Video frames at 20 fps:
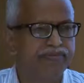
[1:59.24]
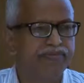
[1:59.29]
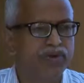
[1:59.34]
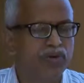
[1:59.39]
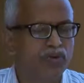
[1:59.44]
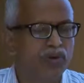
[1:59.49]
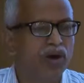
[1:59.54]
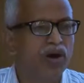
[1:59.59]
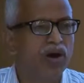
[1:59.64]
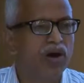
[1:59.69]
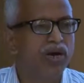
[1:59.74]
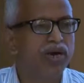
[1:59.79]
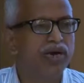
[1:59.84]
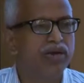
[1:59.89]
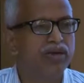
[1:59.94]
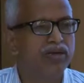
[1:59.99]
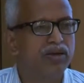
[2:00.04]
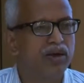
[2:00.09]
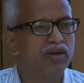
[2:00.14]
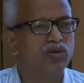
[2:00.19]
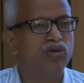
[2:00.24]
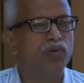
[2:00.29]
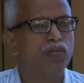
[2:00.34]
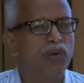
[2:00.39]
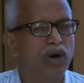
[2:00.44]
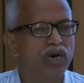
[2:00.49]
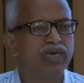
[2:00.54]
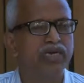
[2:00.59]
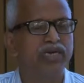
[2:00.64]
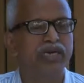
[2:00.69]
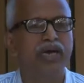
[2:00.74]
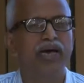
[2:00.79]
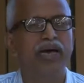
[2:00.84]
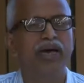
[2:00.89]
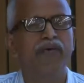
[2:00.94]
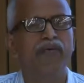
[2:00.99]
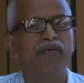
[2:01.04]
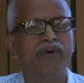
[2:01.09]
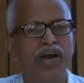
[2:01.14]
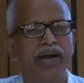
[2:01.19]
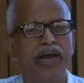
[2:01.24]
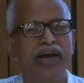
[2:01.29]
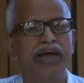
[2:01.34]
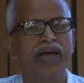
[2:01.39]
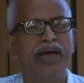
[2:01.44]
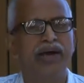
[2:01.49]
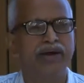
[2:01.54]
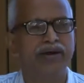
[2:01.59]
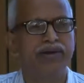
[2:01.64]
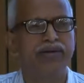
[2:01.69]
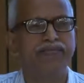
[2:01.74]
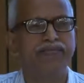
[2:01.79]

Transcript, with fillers: We call it as also moist air, wet air.